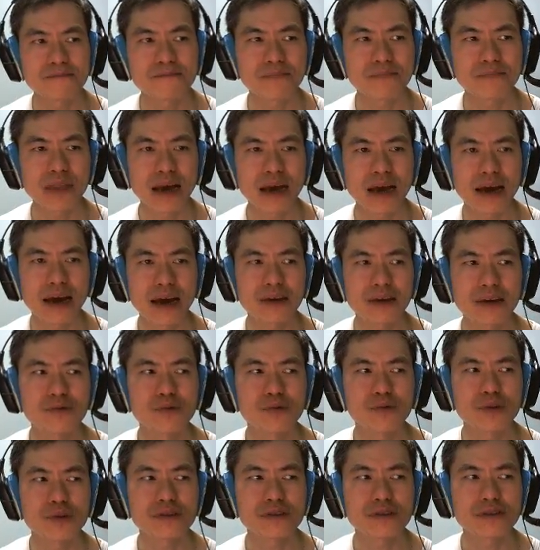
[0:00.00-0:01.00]
I
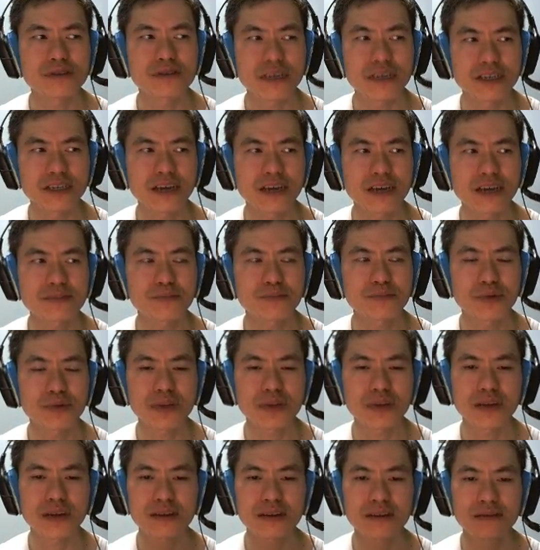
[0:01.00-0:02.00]
would suggest
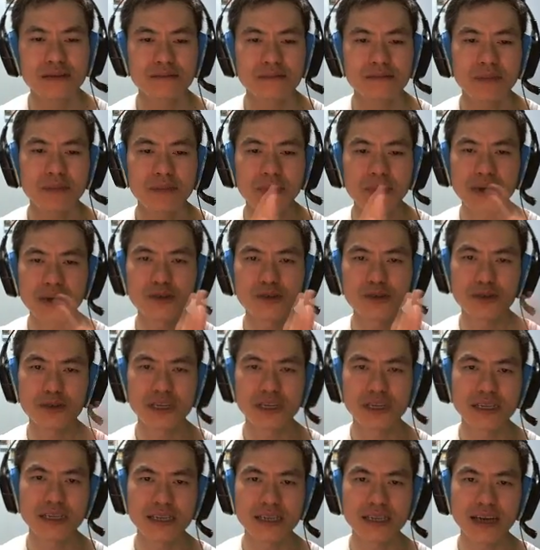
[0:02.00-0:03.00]
putting maybe a
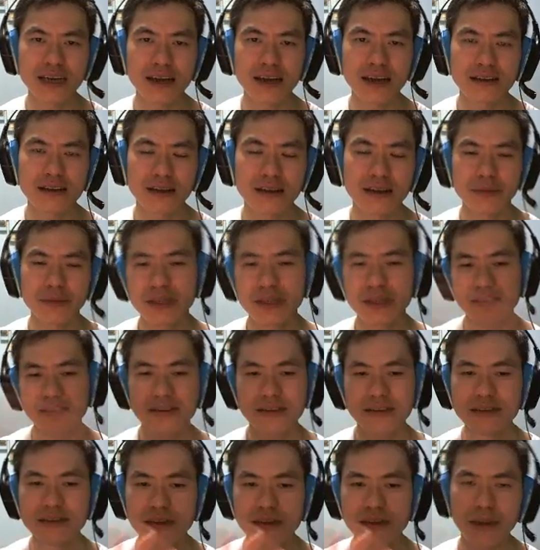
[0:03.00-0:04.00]
utility card. I mean,
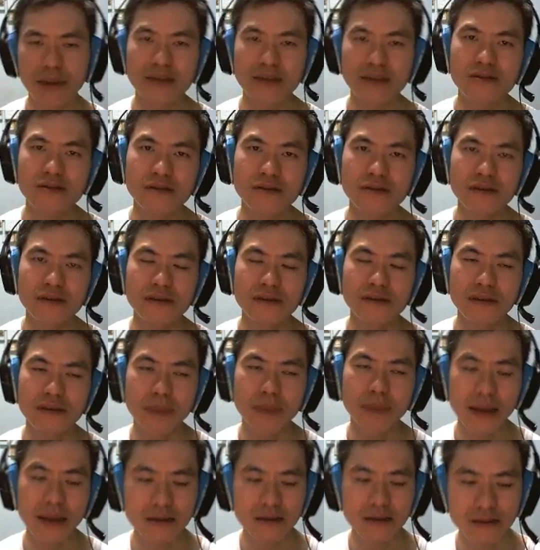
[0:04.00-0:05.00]
this depends on the
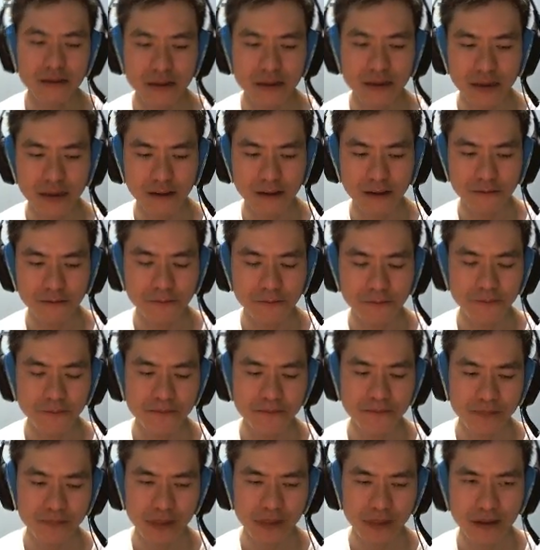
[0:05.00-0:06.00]
battle itself.
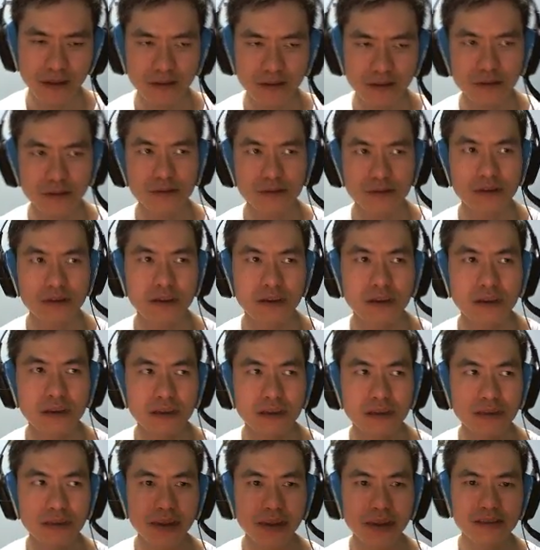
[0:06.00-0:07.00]
So
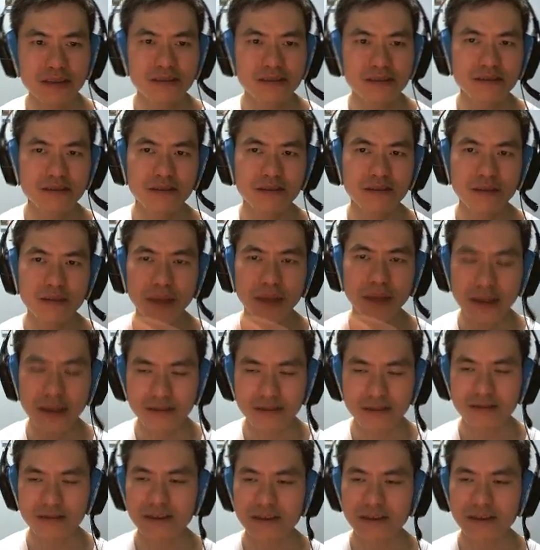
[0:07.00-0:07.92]
depends on the battle.